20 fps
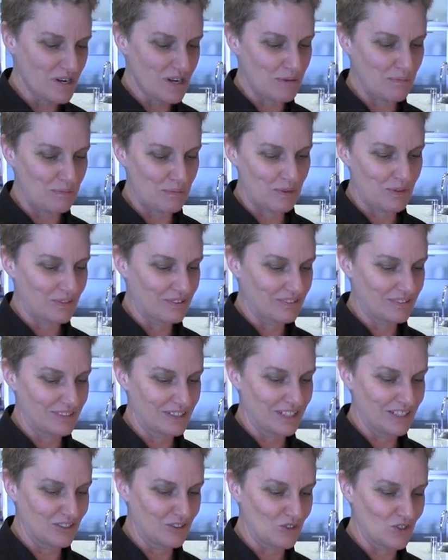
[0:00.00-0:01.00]
one up, or,
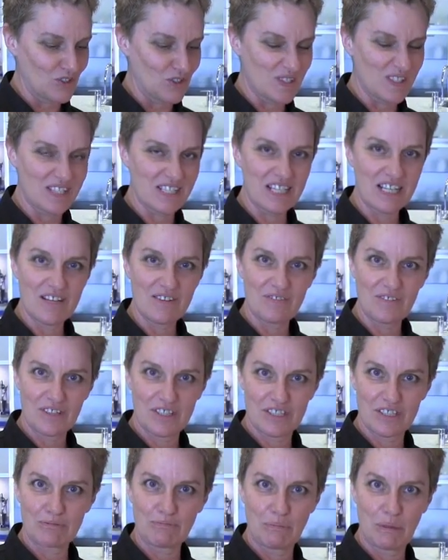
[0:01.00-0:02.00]
you know, just see if
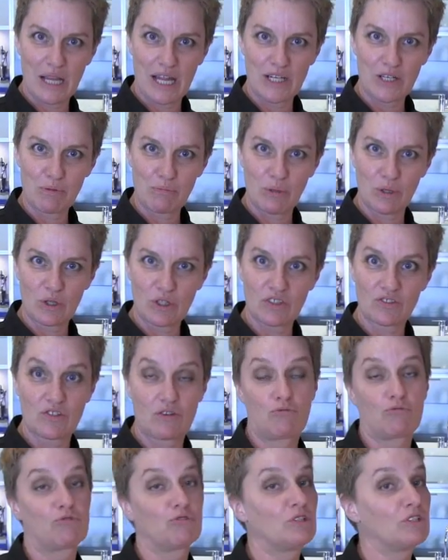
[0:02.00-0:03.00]
it's blendable, because
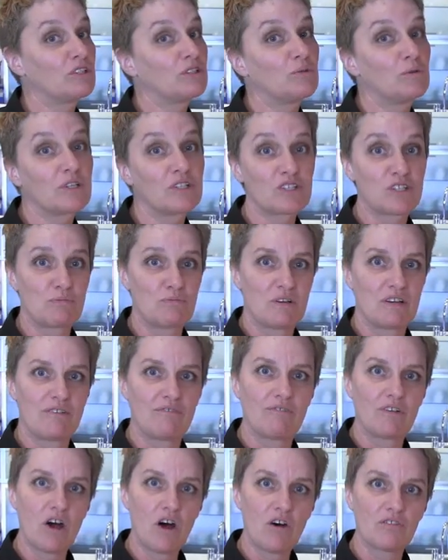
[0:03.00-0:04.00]
I really want it to be a
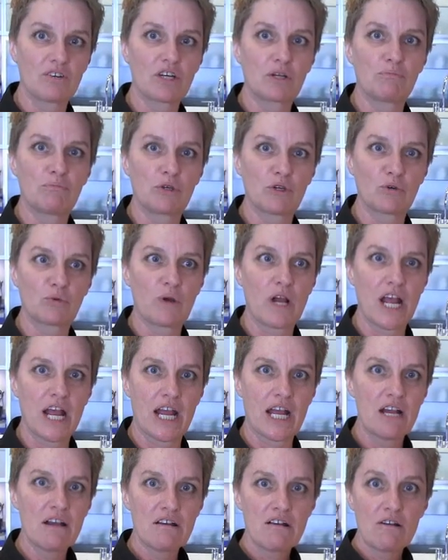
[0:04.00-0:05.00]
velvety
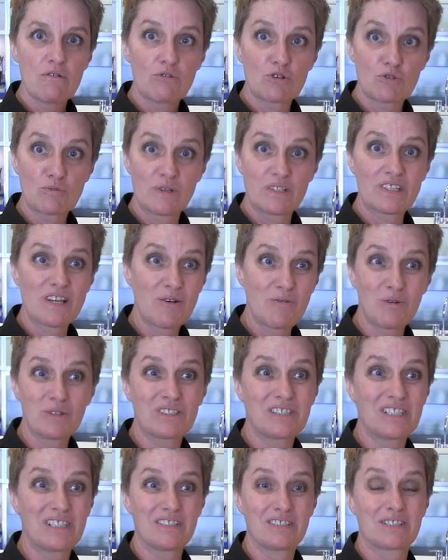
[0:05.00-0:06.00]
puree, which means I
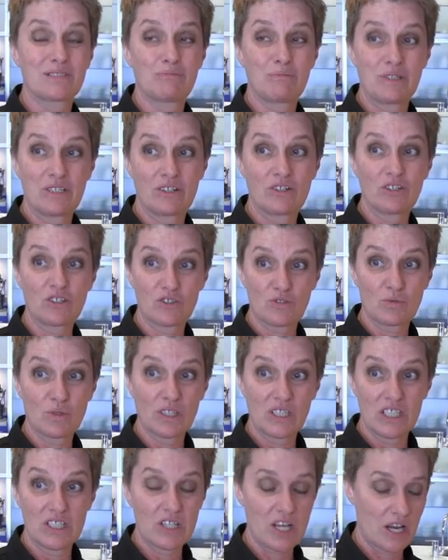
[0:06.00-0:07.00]
want these to be cooked
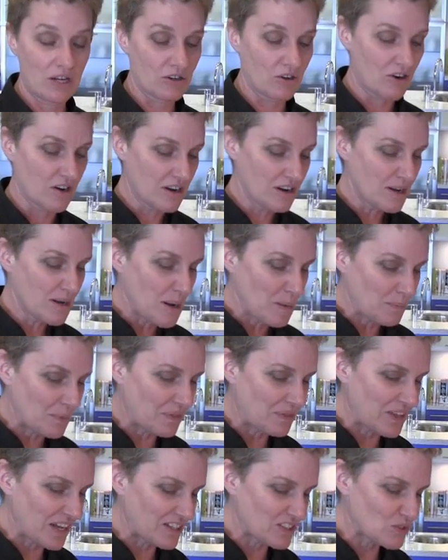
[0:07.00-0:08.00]
really tender.
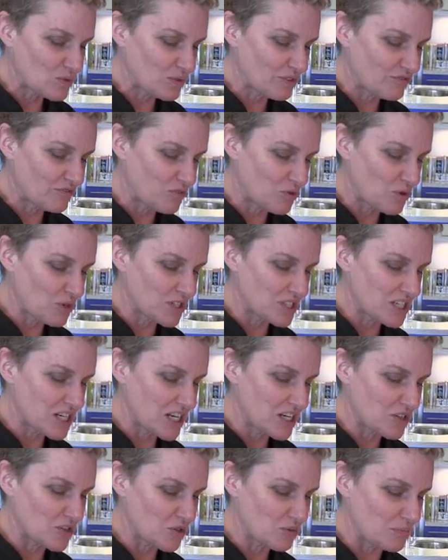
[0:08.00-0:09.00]
But that's what fork
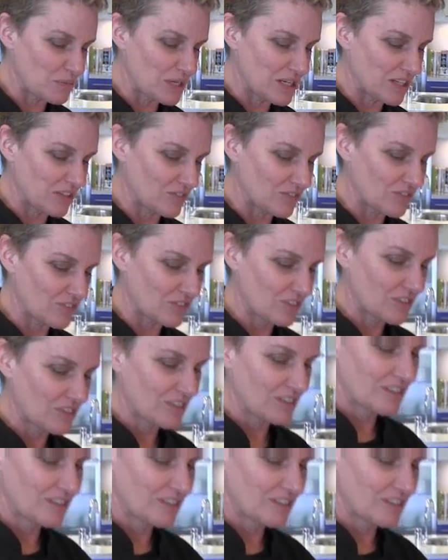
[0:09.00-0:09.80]
tender means,